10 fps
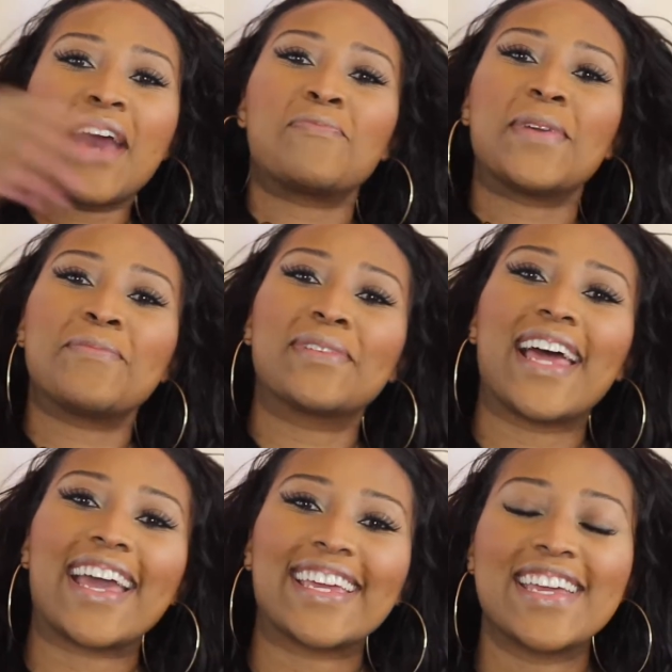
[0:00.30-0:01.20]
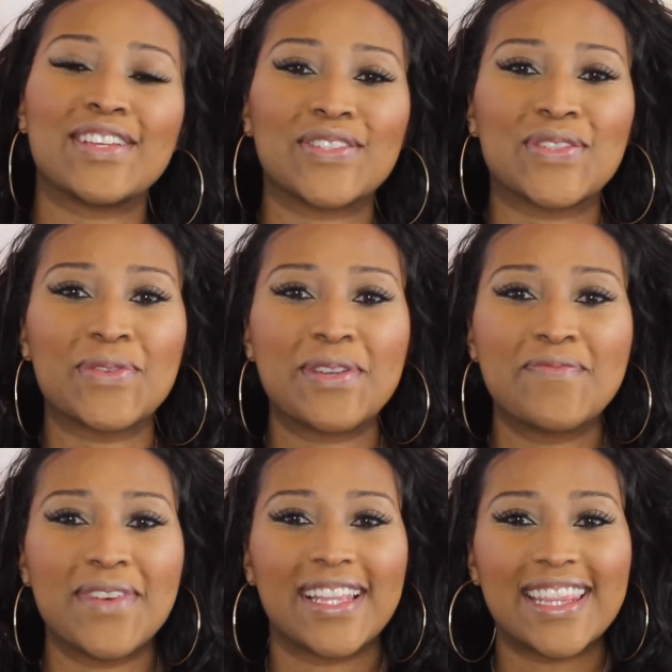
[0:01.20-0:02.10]
Happy Black History
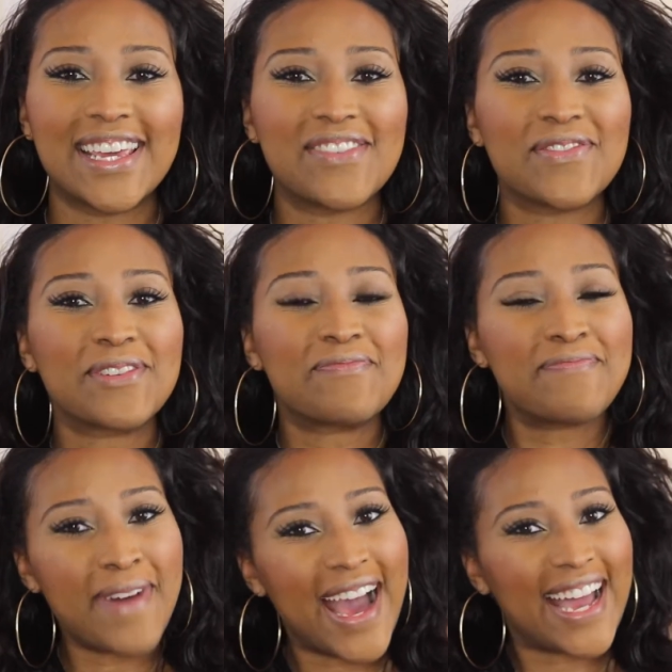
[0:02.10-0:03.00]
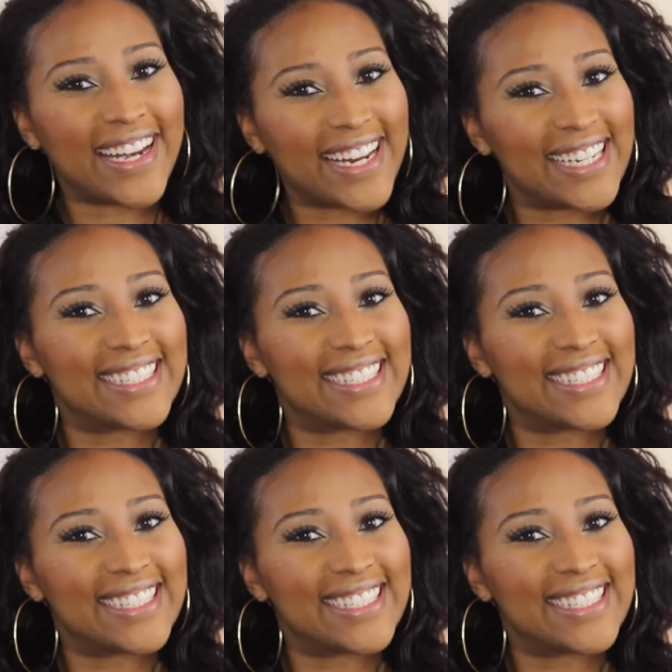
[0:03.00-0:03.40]
Month, everybody.